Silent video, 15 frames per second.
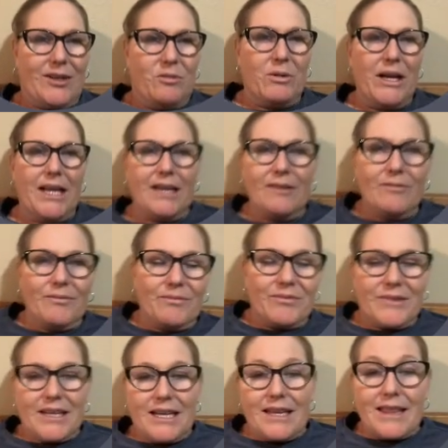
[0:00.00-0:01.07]
Well,
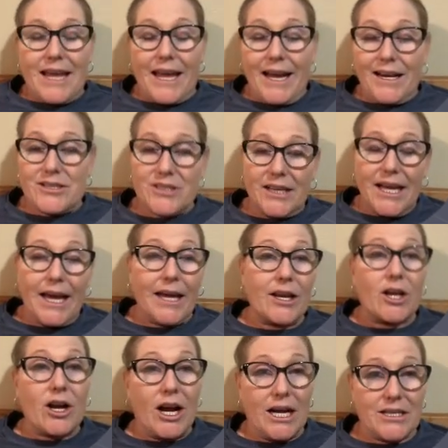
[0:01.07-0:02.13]
they actually had a
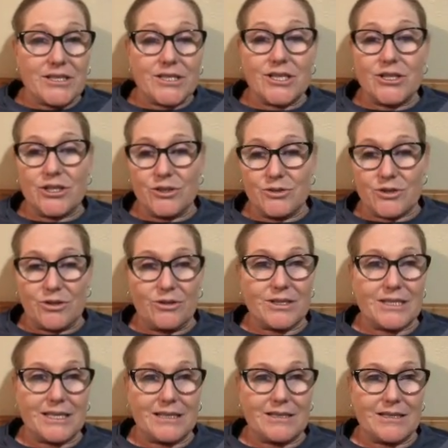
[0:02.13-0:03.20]
constitutional
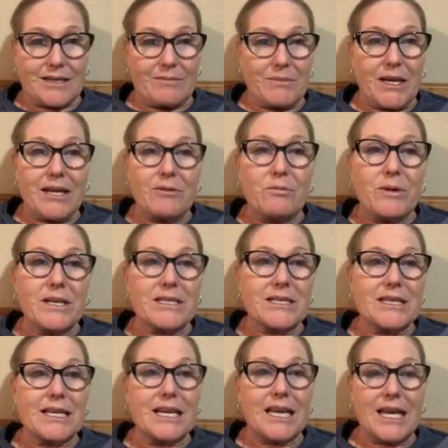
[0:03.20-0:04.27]
system in
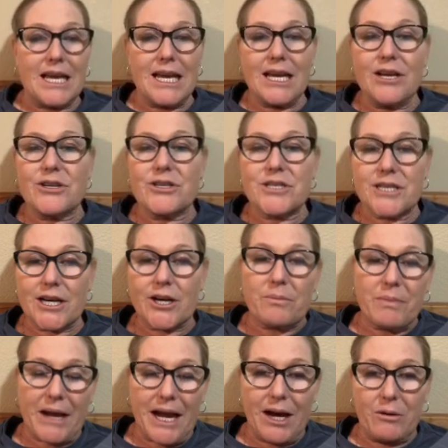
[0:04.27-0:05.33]
which the king shared
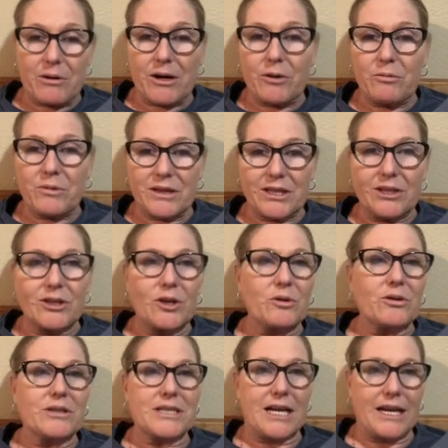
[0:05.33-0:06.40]
power with the
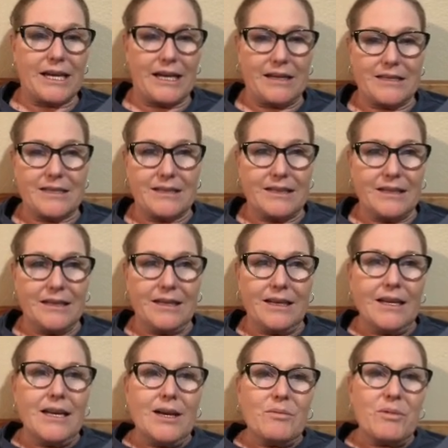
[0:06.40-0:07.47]
local diet.
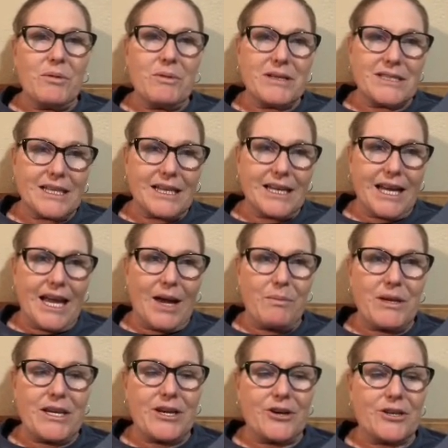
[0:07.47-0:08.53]
But what's going to
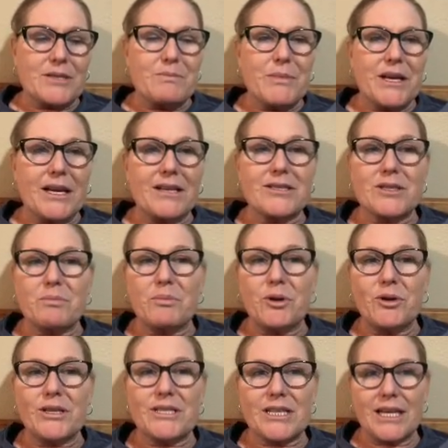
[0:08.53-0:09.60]
happen here is because the
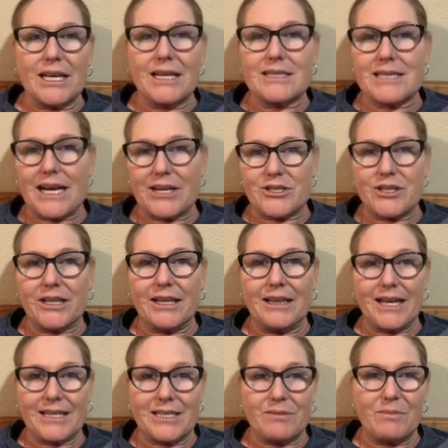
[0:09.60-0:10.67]
Polish king is actually
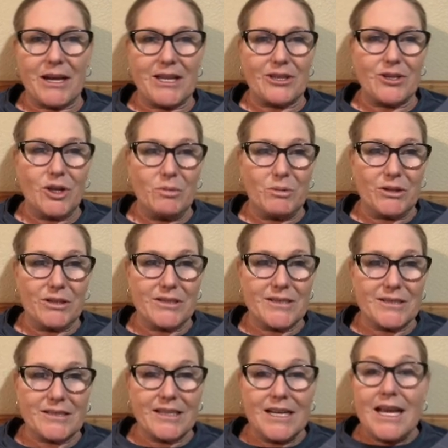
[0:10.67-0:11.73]
elected by the
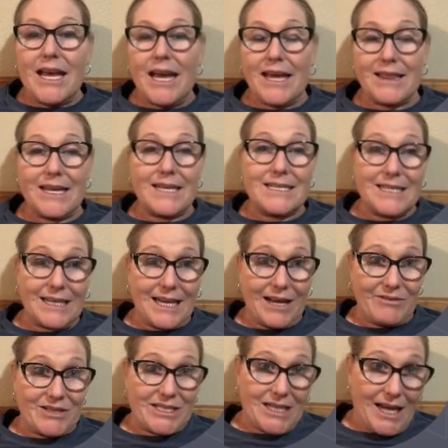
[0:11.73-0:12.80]
nobles, and they did
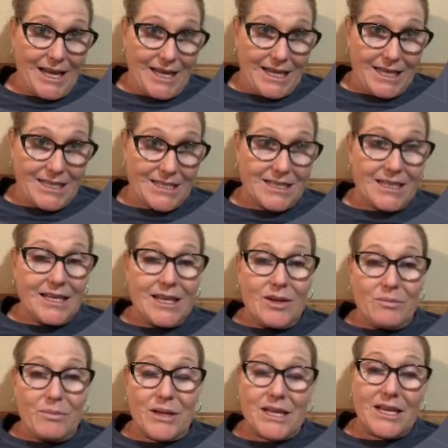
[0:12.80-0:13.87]
have a diet,
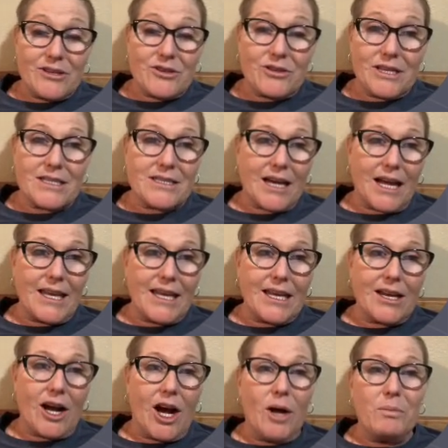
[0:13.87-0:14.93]
but under the diet,
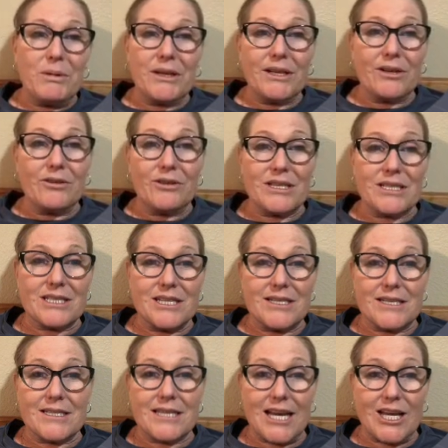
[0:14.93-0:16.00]
all political
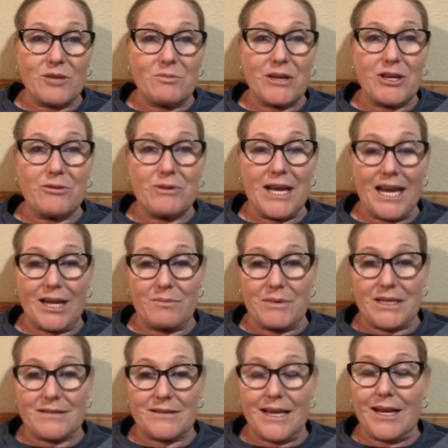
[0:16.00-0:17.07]
decisions had to be unanimous.